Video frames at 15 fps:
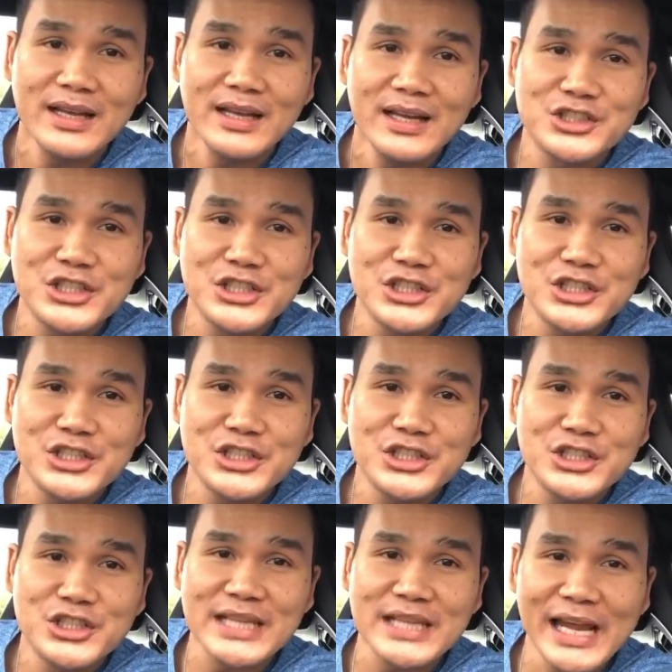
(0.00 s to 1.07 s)
James
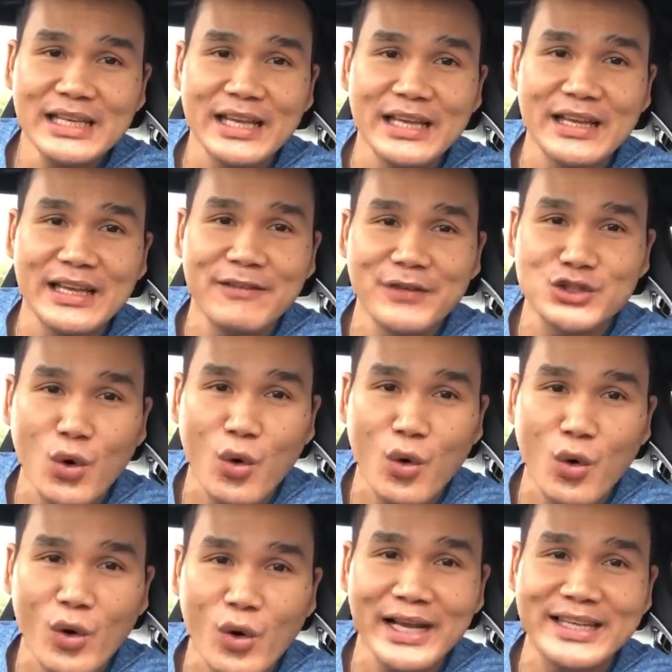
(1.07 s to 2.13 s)
Stanley,
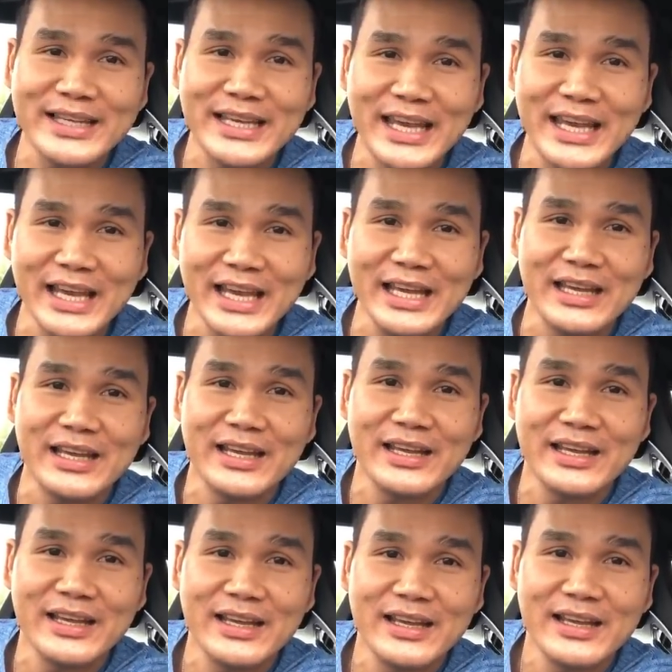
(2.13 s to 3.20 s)
Victoria Key,
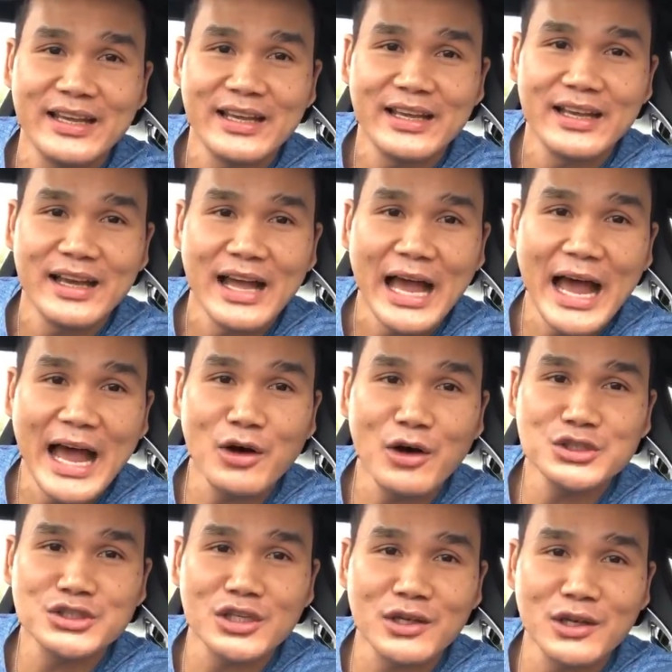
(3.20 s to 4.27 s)
House
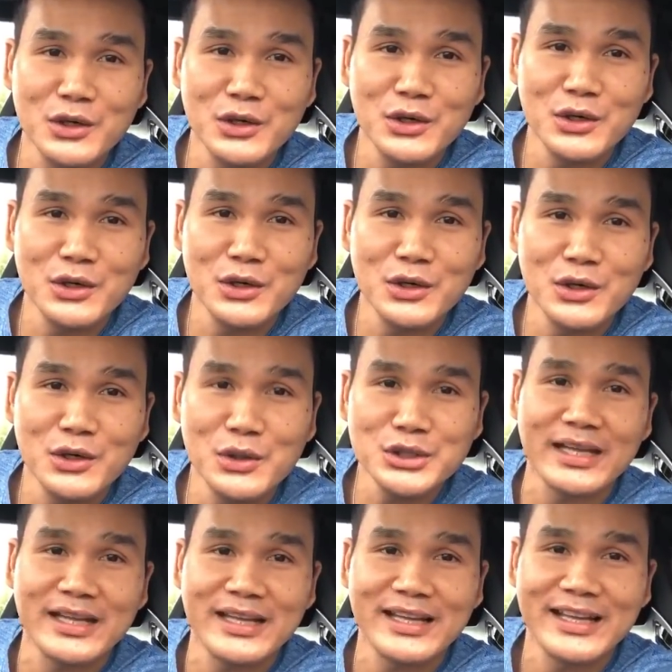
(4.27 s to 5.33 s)
Solution.
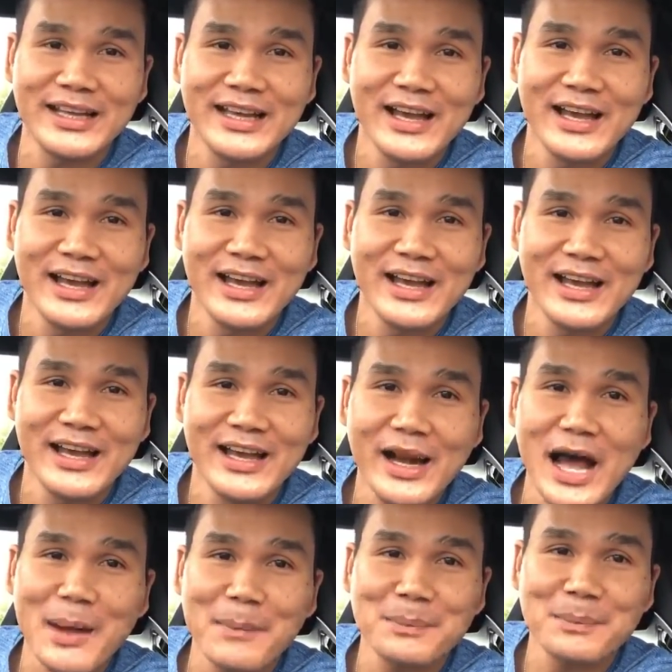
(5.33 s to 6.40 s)
What up?
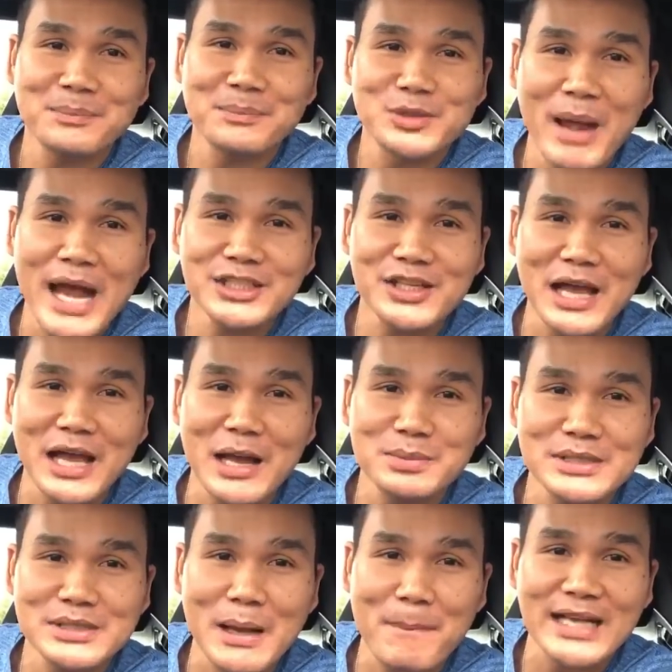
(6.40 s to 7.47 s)
Smash the thumbs up
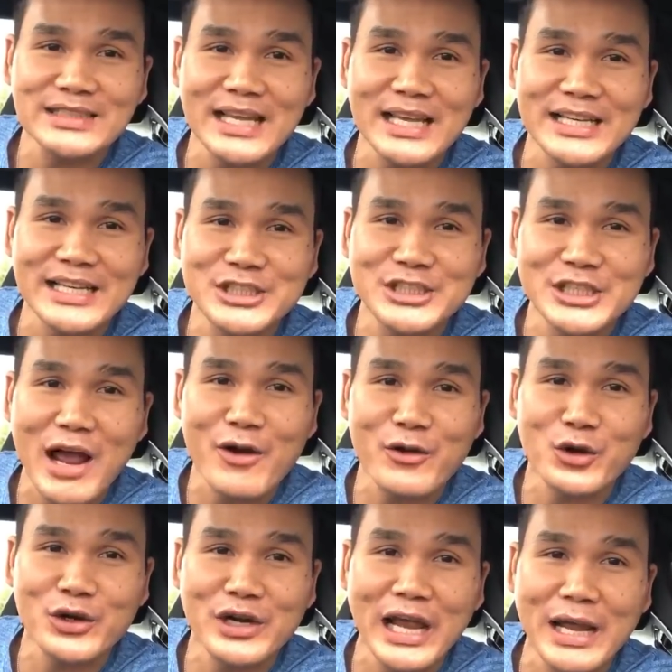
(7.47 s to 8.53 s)
as I shout out your
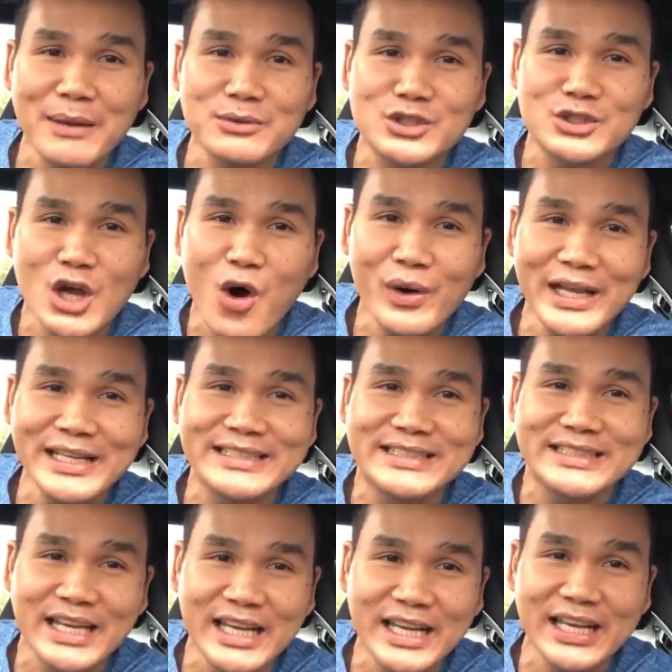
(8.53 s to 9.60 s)
name. Tony
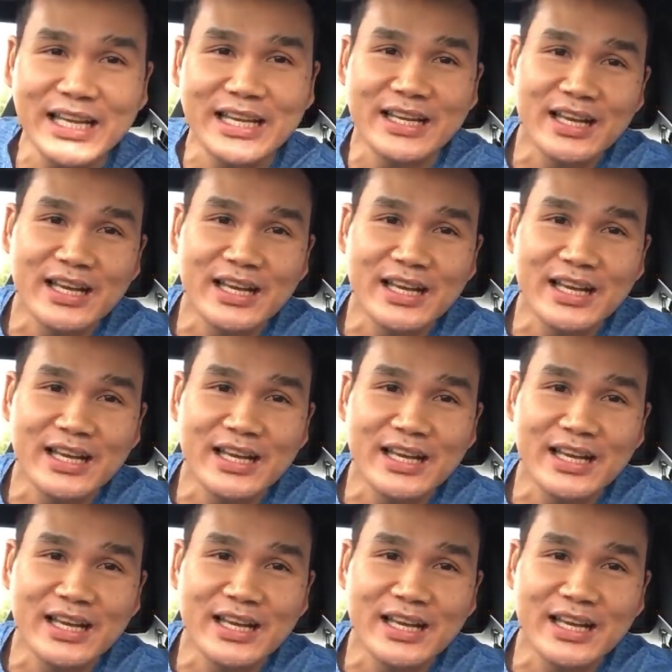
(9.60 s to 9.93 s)
D.